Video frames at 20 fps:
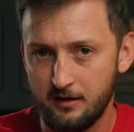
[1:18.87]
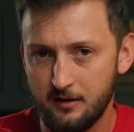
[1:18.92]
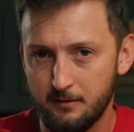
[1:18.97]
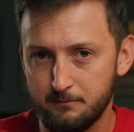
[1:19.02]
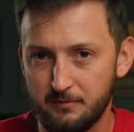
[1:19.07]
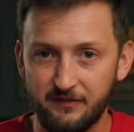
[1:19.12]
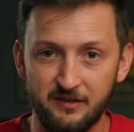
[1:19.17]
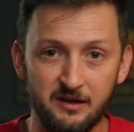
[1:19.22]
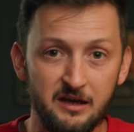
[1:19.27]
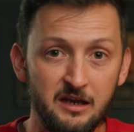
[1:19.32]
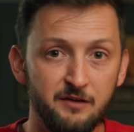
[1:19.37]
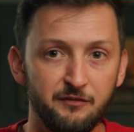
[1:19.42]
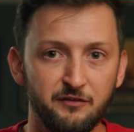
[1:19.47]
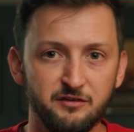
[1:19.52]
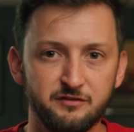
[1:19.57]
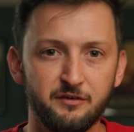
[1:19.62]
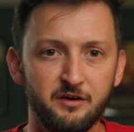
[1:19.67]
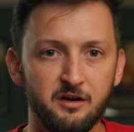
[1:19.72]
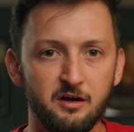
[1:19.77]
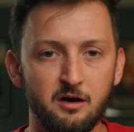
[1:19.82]
By the end of
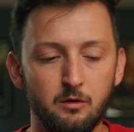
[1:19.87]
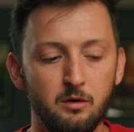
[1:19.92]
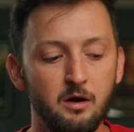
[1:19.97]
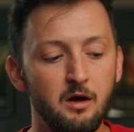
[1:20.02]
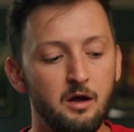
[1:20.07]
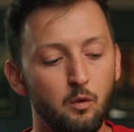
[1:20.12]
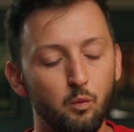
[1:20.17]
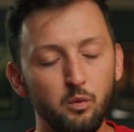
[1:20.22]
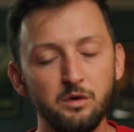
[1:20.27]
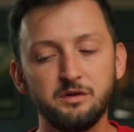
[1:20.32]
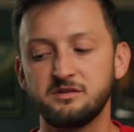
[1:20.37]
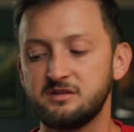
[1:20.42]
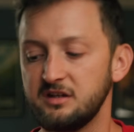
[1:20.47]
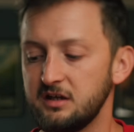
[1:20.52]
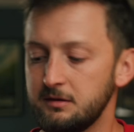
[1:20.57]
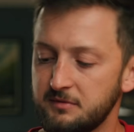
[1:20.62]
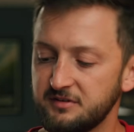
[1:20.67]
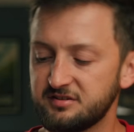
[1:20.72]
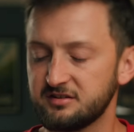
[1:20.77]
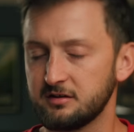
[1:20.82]
this video, we'll
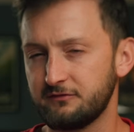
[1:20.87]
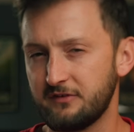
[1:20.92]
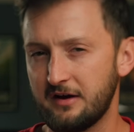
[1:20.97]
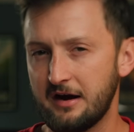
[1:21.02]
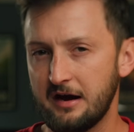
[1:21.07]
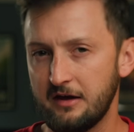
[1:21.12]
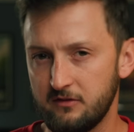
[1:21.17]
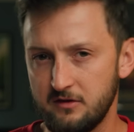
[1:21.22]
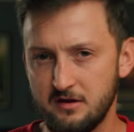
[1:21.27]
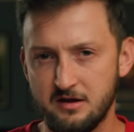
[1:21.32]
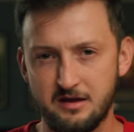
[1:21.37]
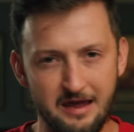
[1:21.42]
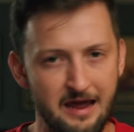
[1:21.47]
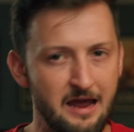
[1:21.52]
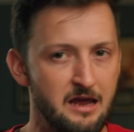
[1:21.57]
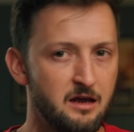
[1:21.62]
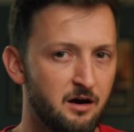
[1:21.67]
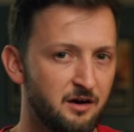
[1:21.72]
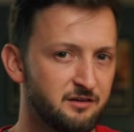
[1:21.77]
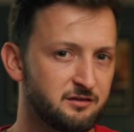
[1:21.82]
demystify the
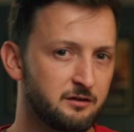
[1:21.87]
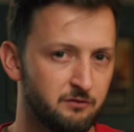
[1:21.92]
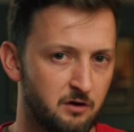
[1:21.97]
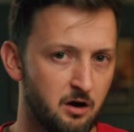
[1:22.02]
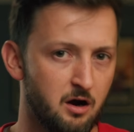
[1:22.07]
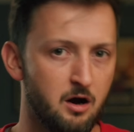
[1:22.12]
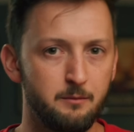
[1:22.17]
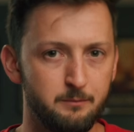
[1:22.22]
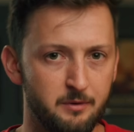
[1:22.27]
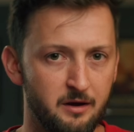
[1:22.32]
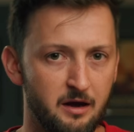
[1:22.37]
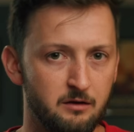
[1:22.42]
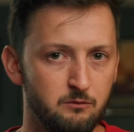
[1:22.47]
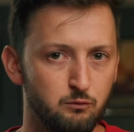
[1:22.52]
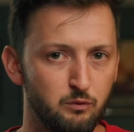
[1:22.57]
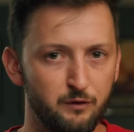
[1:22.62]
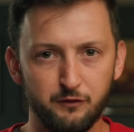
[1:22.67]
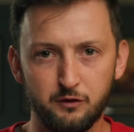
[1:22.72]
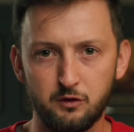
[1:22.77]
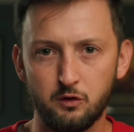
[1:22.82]
chaos of combat.
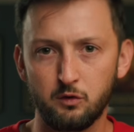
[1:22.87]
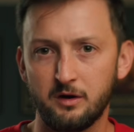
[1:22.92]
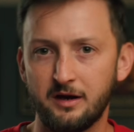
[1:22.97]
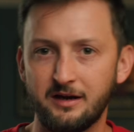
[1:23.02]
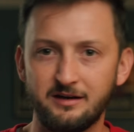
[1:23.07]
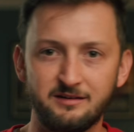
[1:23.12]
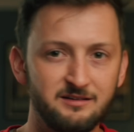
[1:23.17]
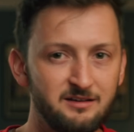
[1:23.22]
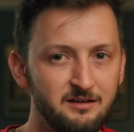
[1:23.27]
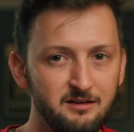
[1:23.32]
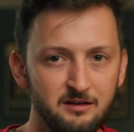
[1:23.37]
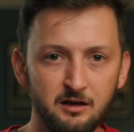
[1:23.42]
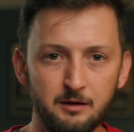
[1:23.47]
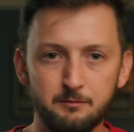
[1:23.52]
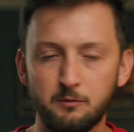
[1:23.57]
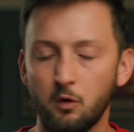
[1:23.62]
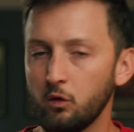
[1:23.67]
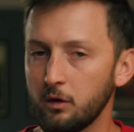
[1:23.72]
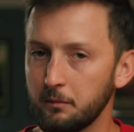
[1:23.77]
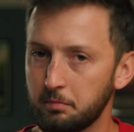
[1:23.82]
Whether you're a
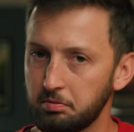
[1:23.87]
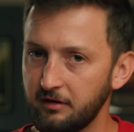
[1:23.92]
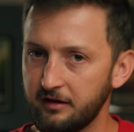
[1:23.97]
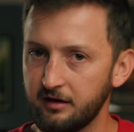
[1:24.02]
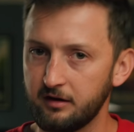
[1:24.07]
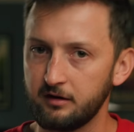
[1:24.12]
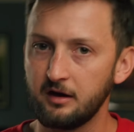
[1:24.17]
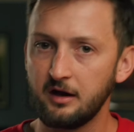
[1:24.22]
DM or a player,